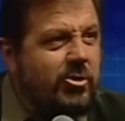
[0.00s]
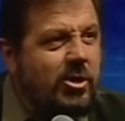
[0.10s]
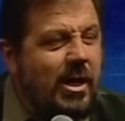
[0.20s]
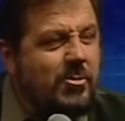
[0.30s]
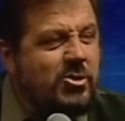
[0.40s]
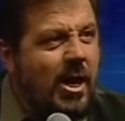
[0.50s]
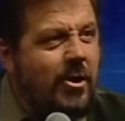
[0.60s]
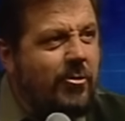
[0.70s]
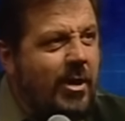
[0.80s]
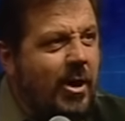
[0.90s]
to keep
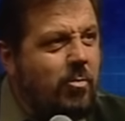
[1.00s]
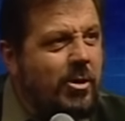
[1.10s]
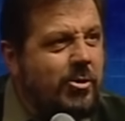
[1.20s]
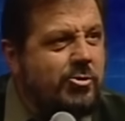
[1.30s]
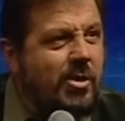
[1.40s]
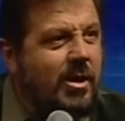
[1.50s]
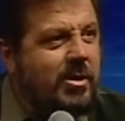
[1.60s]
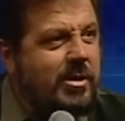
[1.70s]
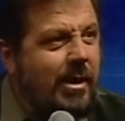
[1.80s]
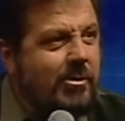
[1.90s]
shouting out while you're trying to
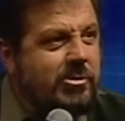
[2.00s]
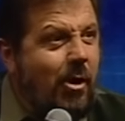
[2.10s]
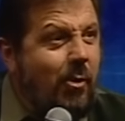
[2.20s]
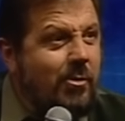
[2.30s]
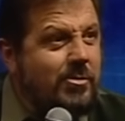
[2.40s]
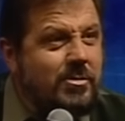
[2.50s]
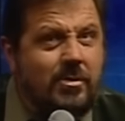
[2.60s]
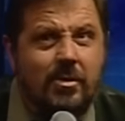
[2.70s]
tell jokes."